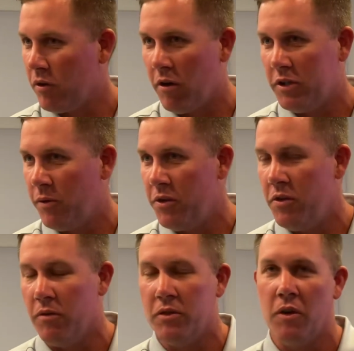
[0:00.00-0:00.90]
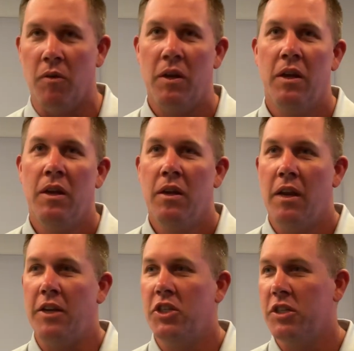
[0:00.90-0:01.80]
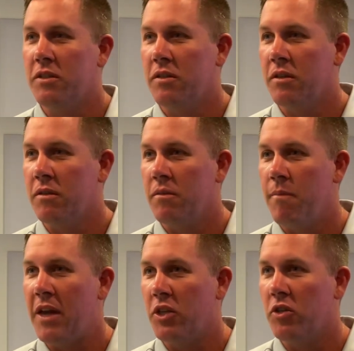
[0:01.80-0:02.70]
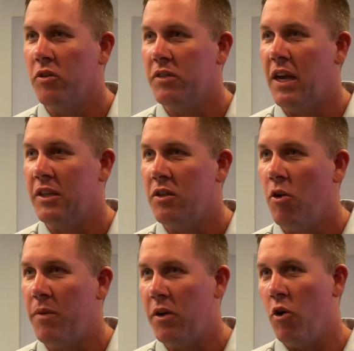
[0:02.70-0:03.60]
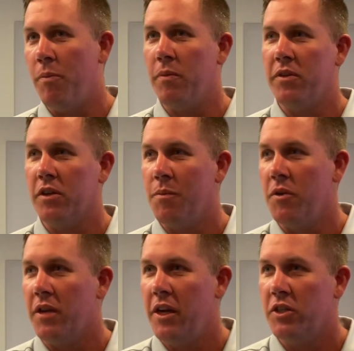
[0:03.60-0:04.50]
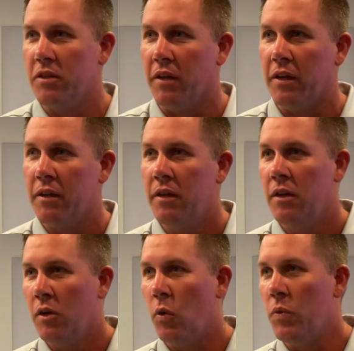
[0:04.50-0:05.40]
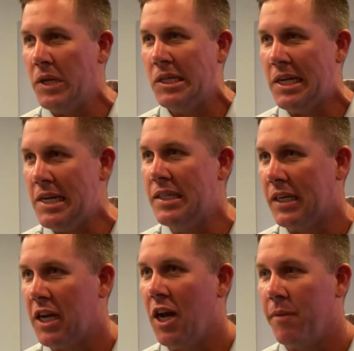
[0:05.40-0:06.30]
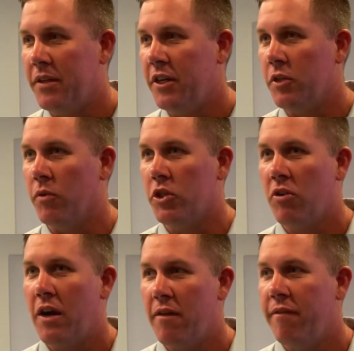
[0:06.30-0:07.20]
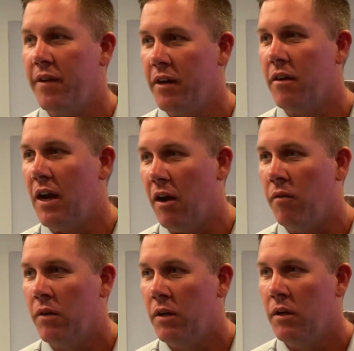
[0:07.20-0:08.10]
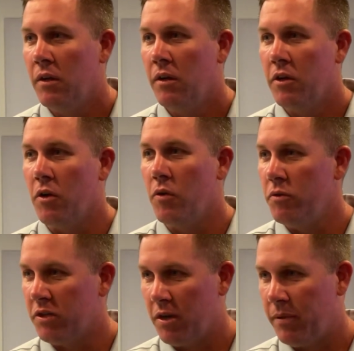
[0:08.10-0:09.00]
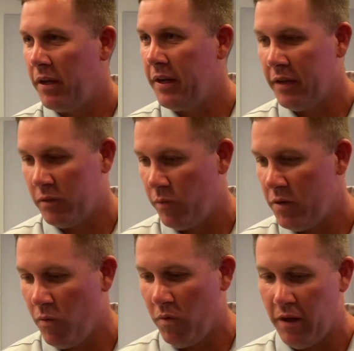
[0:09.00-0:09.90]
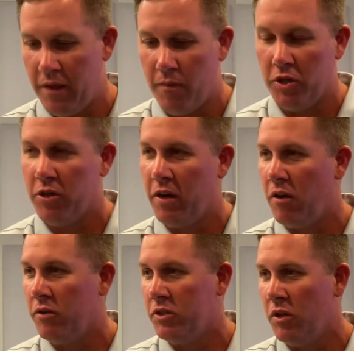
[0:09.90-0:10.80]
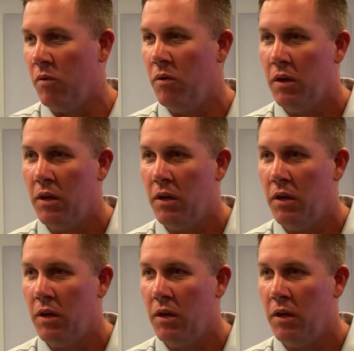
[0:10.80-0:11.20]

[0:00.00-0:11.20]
Regardless of what you do. So, and it's just making sure those guys know and being open with their communication. Like, this is a competition. We're trying to figure out, you know, who's going to play against week one. And then we're trying to also